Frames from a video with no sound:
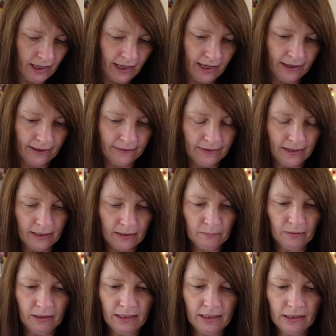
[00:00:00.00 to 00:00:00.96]
And then
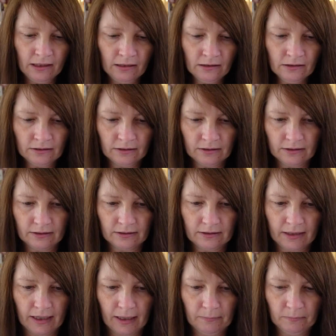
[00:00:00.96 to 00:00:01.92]
my last
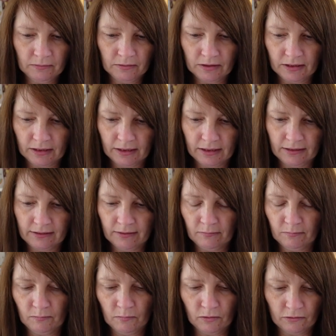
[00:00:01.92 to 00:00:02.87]
attempt is
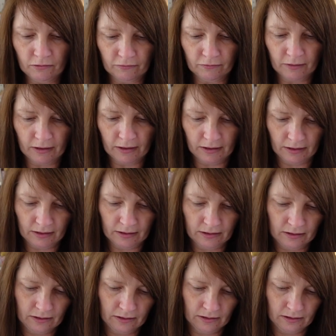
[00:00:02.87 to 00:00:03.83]
even more of a
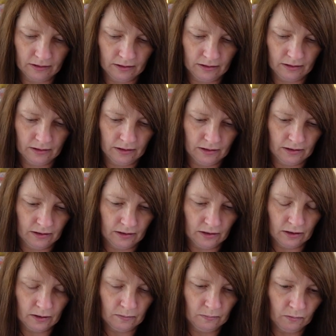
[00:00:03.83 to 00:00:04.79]

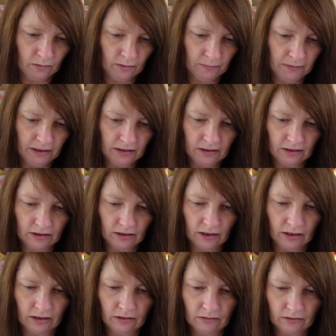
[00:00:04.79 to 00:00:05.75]
smaller bit to
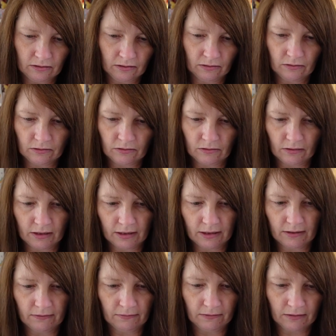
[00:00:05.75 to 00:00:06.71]
show you because I was trying
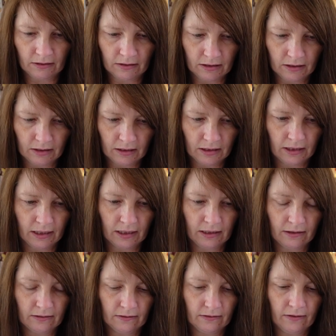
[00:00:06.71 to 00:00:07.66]
different
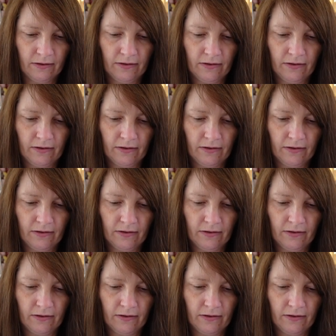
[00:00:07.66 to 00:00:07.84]
things.